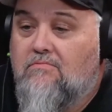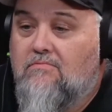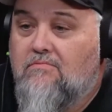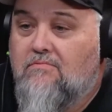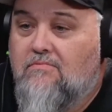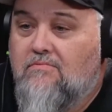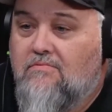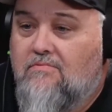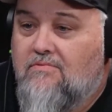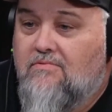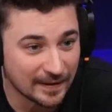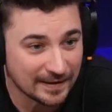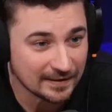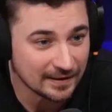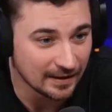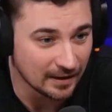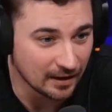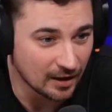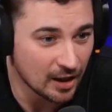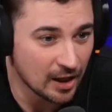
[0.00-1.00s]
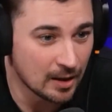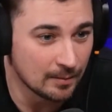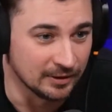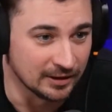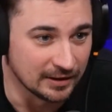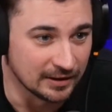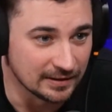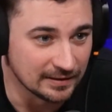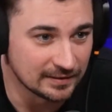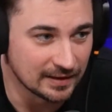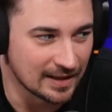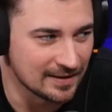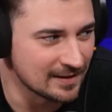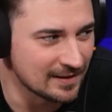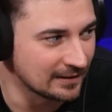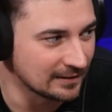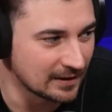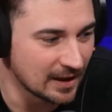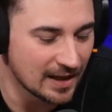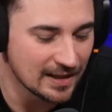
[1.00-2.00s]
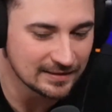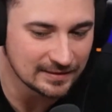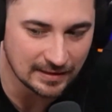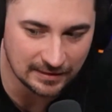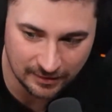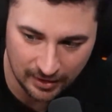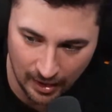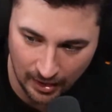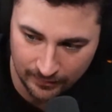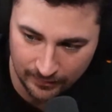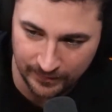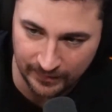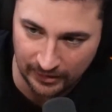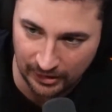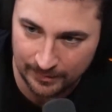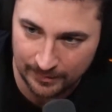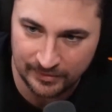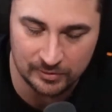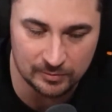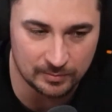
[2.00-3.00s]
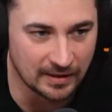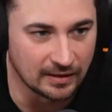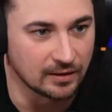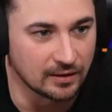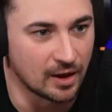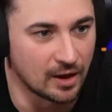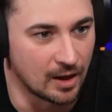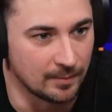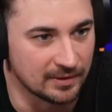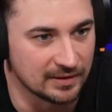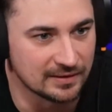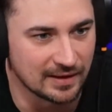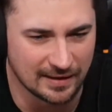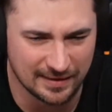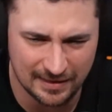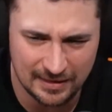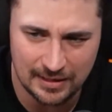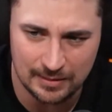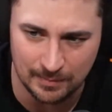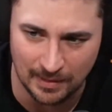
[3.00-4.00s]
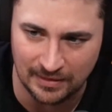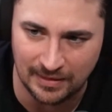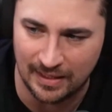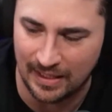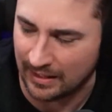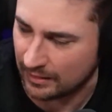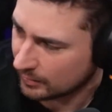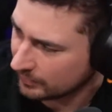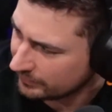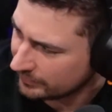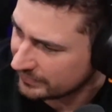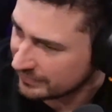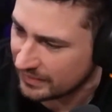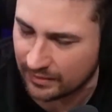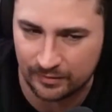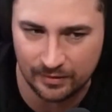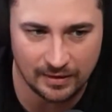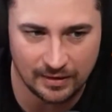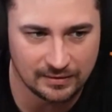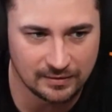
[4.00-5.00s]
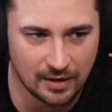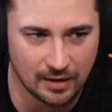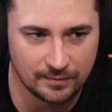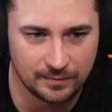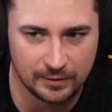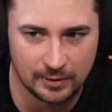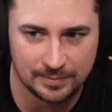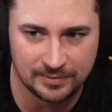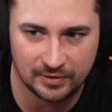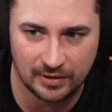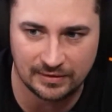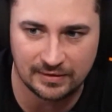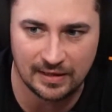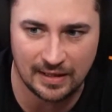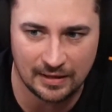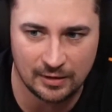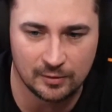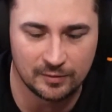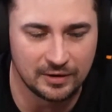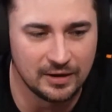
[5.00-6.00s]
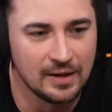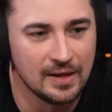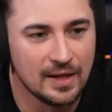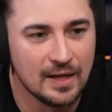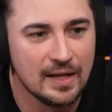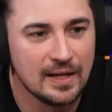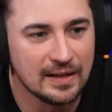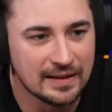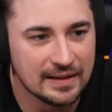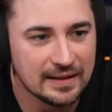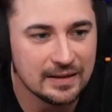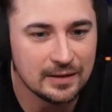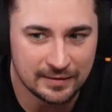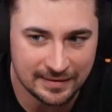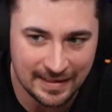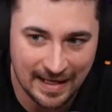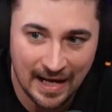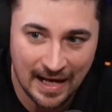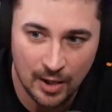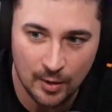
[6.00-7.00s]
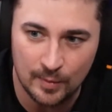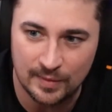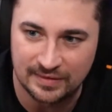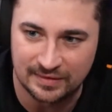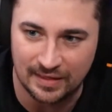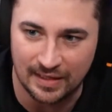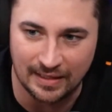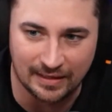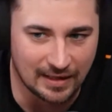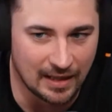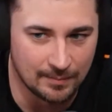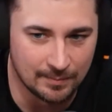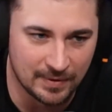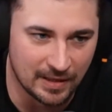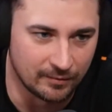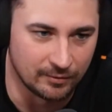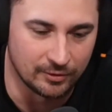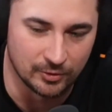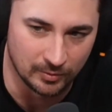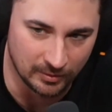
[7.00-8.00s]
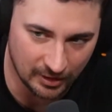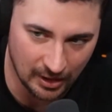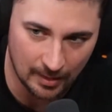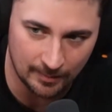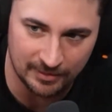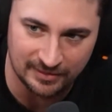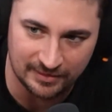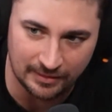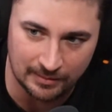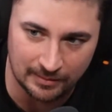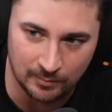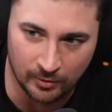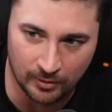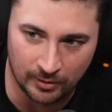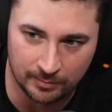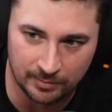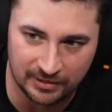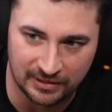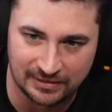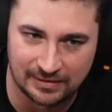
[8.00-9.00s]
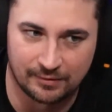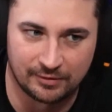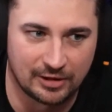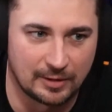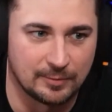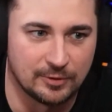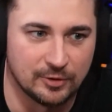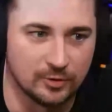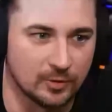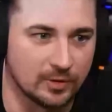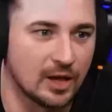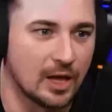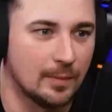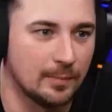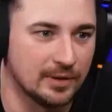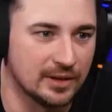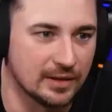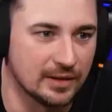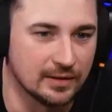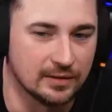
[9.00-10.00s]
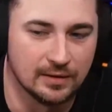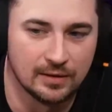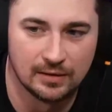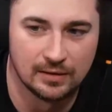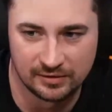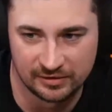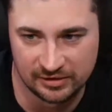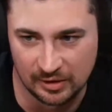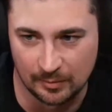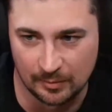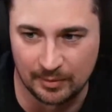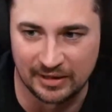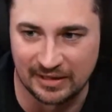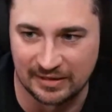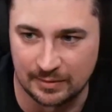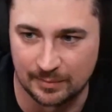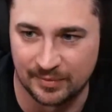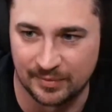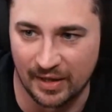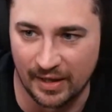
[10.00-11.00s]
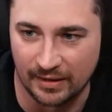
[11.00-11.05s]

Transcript: They got offended at comedies, and then guys like Todd Phillips, who make comedies, I think he made The Hangover. Is that correct? Todd Phillips directed The Hangover. Right. He now is like, I'm never doing comedies anymore because every time you do a comedy, somebody gets upset.